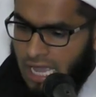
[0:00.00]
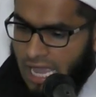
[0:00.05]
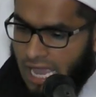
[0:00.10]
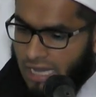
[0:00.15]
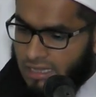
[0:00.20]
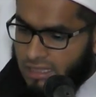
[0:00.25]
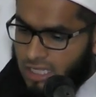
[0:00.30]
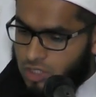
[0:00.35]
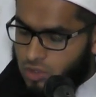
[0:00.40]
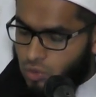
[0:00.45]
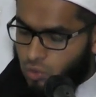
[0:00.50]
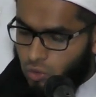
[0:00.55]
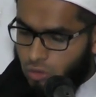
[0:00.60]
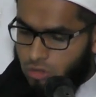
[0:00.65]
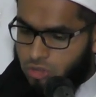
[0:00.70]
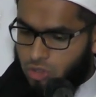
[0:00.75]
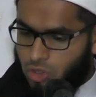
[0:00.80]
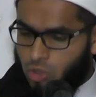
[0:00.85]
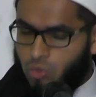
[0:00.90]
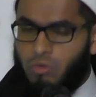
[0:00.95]
And there's
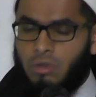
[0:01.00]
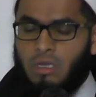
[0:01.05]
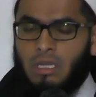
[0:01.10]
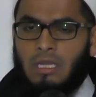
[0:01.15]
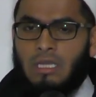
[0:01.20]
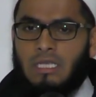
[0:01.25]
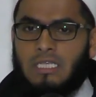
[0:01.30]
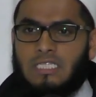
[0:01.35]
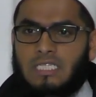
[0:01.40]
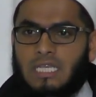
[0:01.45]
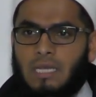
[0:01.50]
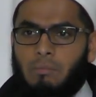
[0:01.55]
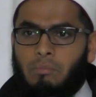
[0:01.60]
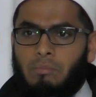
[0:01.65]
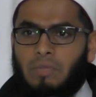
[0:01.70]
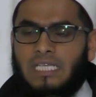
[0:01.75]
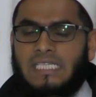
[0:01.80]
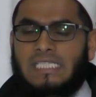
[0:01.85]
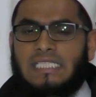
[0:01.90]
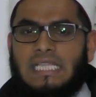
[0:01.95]
also
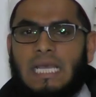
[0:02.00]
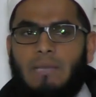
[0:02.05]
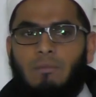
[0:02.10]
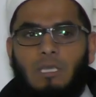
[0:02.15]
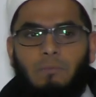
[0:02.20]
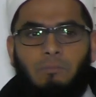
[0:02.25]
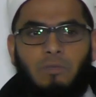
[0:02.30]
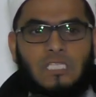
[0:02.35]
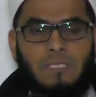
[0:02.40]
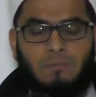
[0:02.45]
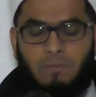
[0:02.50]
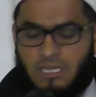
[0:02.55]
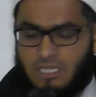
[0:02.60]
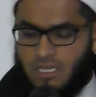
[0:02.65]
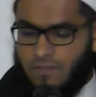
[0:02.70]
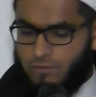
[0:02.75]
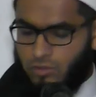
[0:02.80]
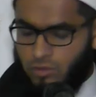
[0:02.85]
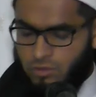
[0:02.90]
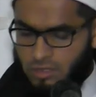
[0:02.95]
some Islamic
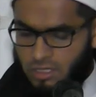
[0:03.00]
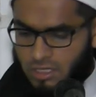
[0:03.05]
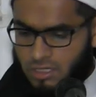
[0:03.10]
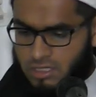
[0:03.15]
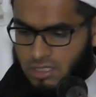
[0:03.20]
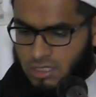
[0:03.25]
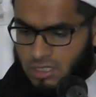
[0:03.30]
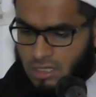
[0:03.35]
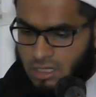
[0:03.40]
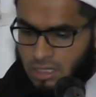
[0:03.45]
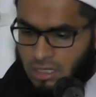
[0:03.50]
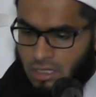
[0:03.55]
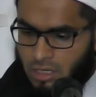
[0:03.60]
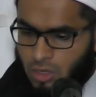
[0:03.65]
perspectives on this.